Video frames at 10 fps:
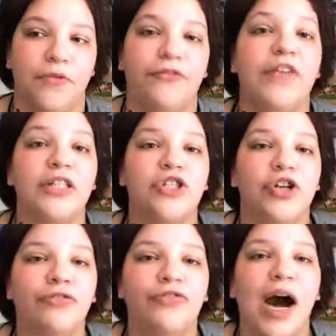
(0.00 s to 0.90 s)
fits
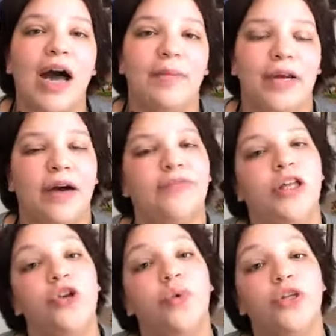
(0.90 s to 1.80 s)
your vibe enough
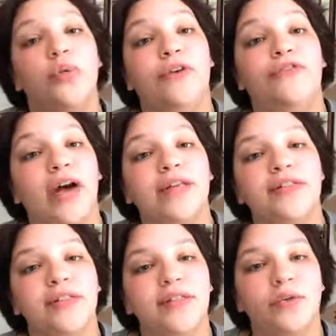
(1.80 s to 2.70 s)
that you want to
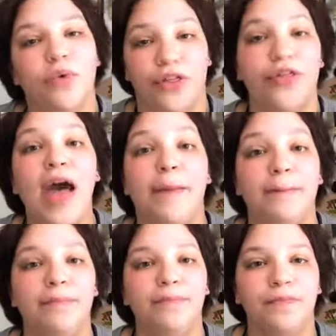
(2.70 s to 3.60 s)
invest with
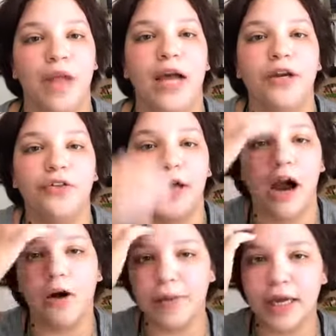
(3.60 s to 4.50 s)
them. I know that
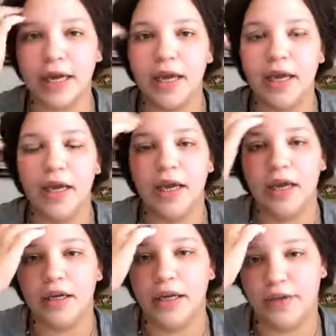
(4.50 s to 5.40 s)
I'll be
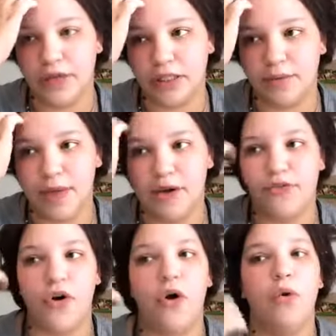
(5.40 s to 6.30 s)
giving some
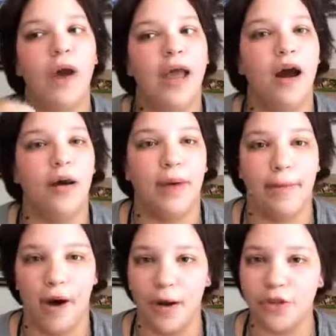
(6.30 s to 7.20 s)
info away on my
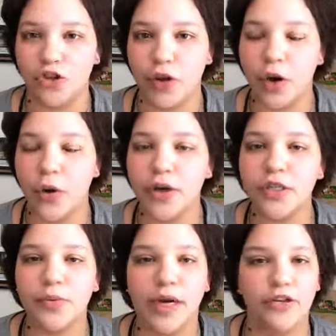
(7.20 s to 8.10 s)
palmistry
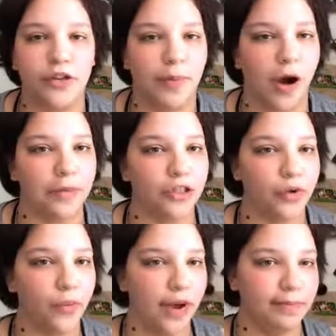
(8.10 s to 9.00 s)
course when I do the
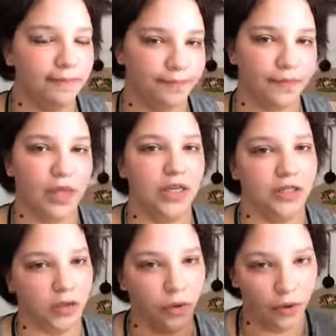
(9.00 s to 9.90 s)
palmistry one.
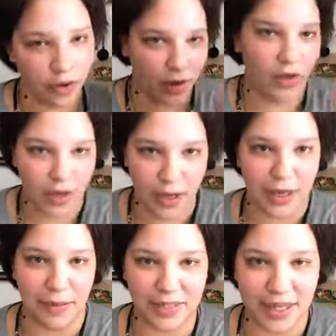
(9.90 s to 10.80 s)
So
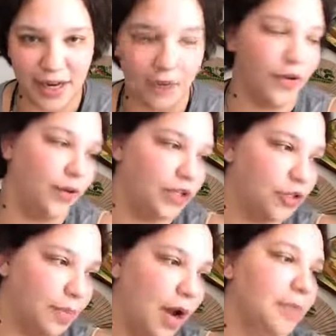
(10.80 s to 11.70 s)
come see it if you want to
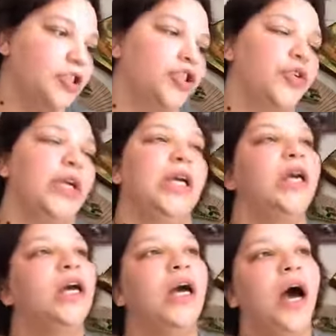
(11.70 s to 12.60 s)
do palmistry.
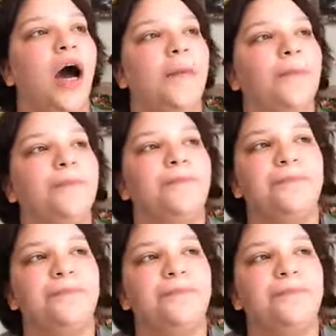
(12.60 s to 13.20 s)
I